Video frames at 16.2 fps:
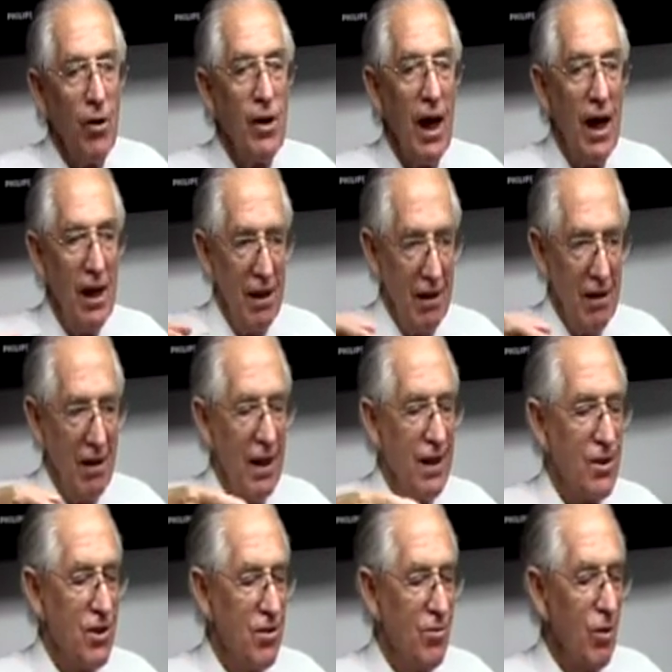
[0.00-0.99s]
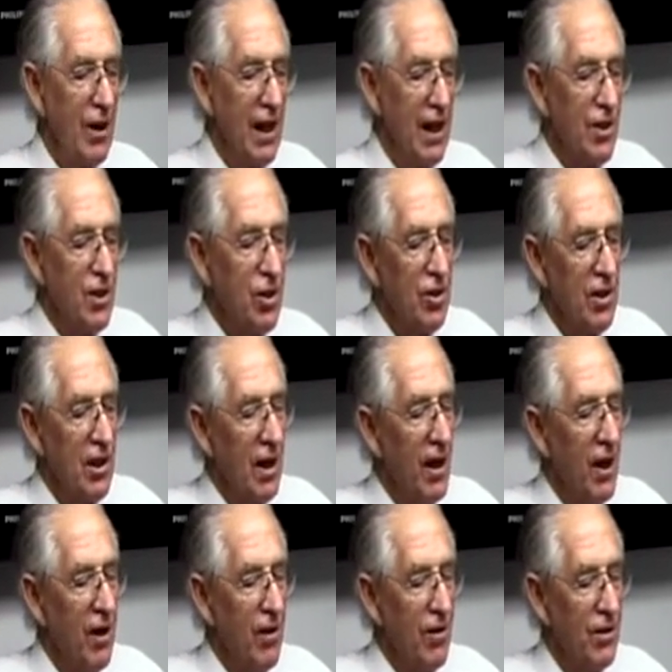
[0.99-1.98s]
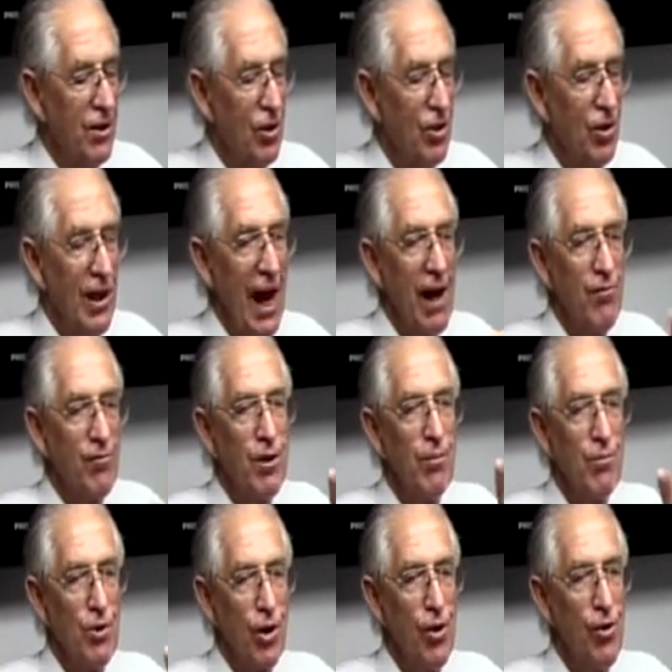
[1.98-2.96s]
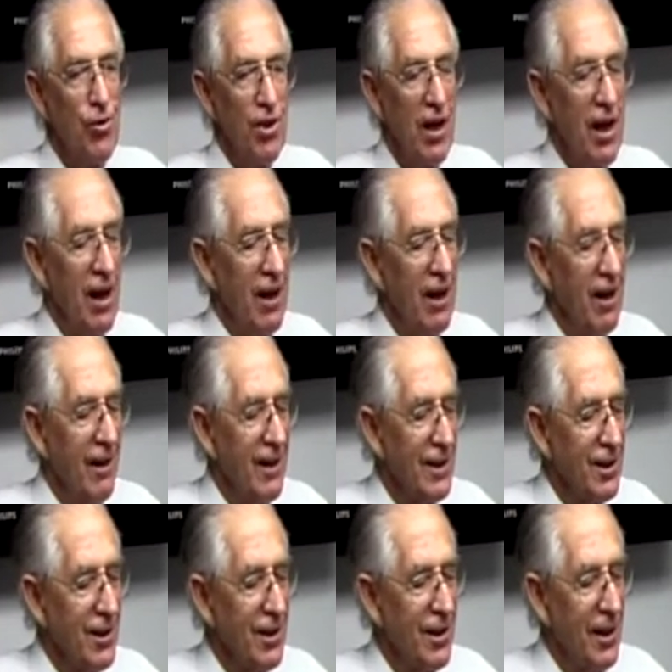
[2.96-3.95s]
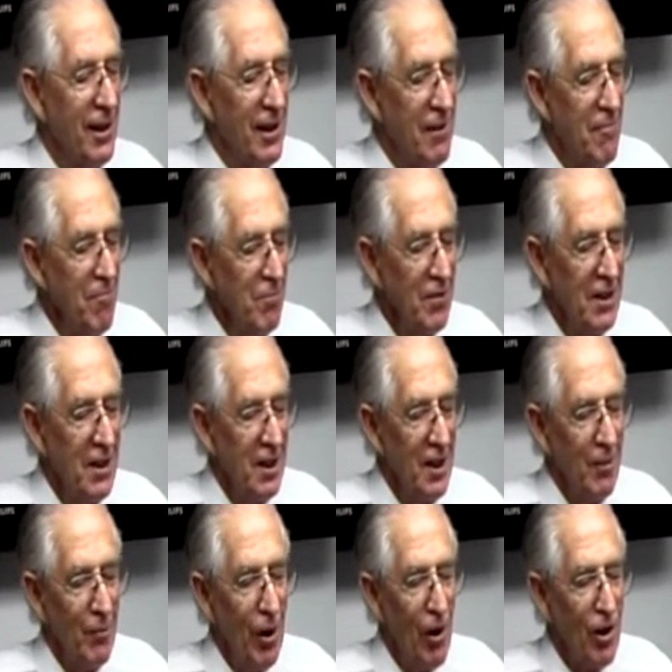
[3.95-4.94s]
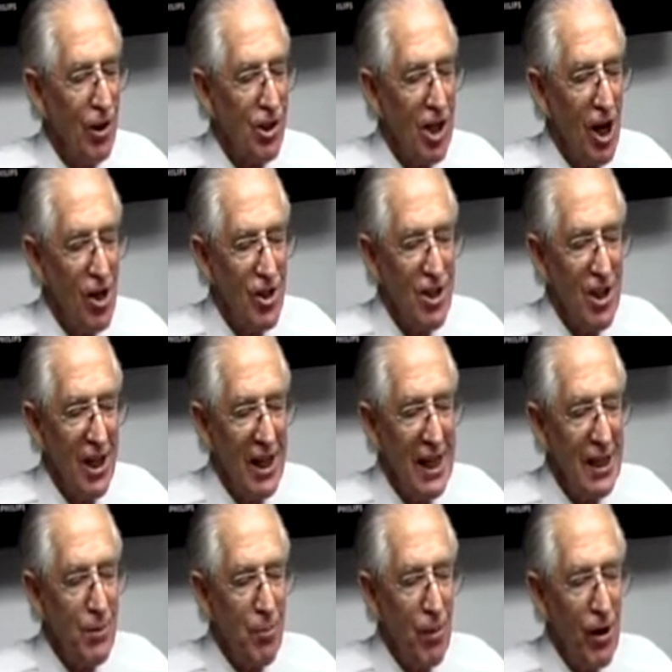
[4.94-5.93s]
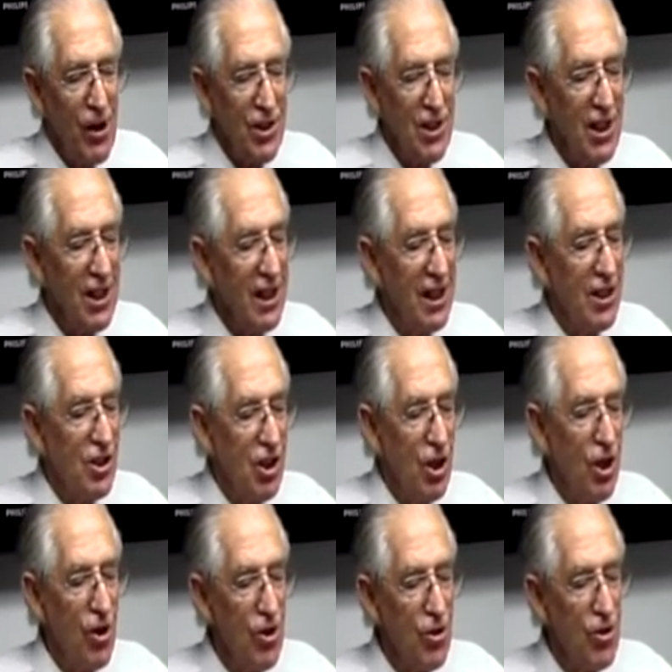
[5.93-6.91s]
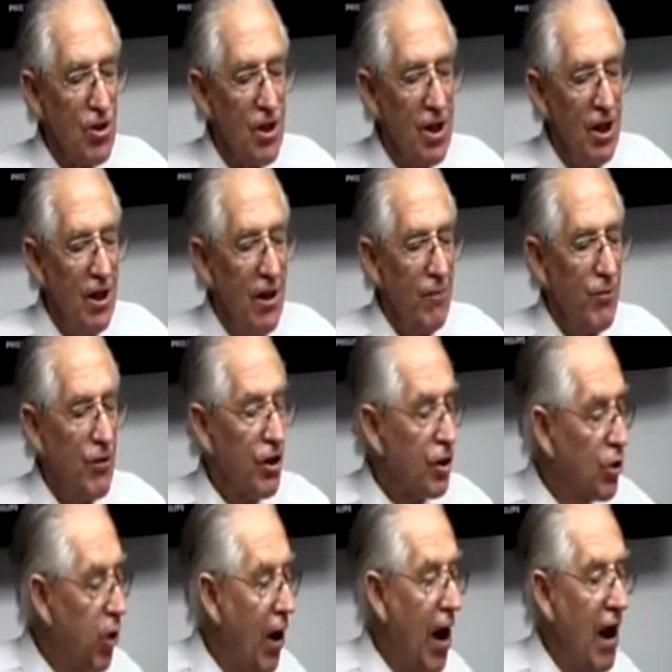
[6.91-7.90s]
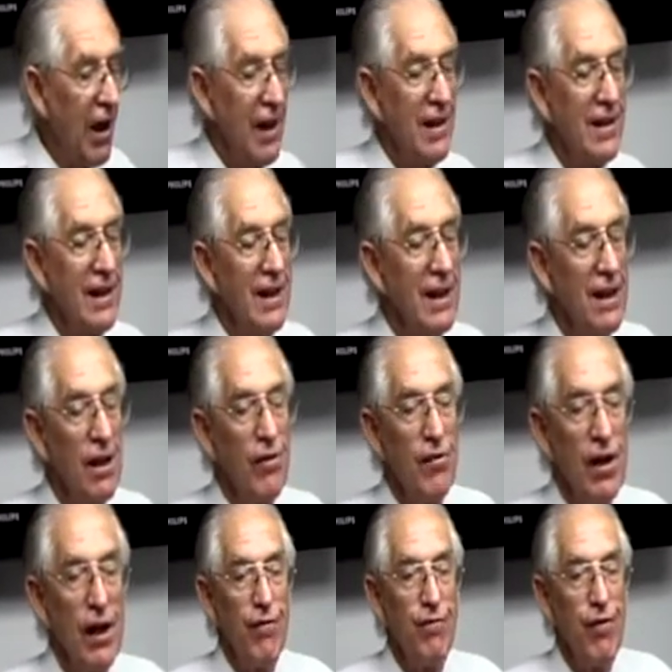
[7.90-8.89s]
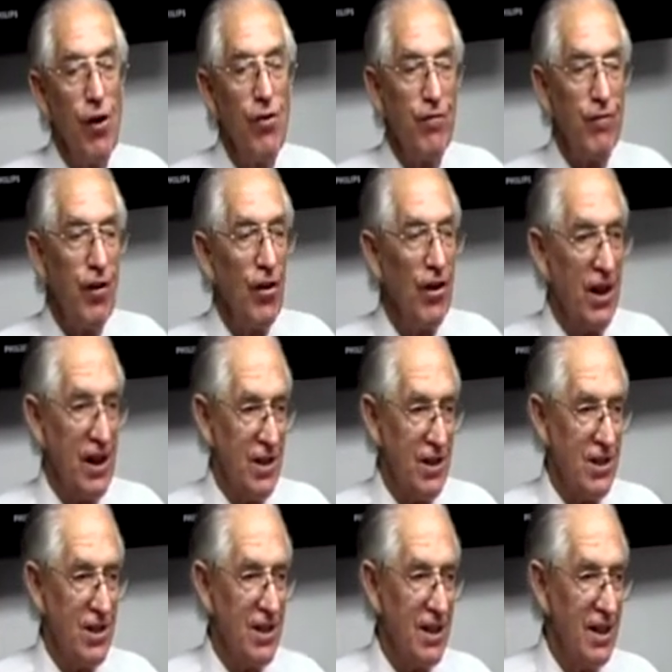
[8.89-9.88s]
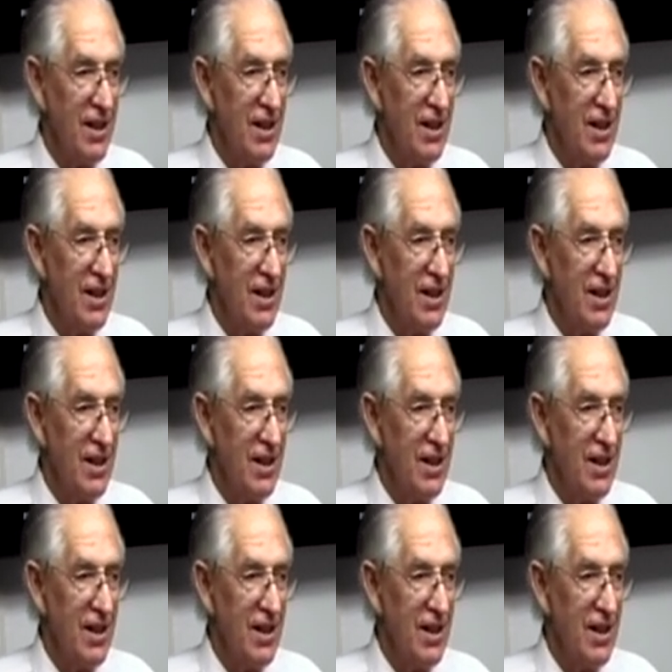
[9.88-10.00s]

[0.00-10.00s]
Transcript: Okay, that's good to know. It's good to have some truth in here. That's good. Paul shows that each person can choose the quality of fruitfulness.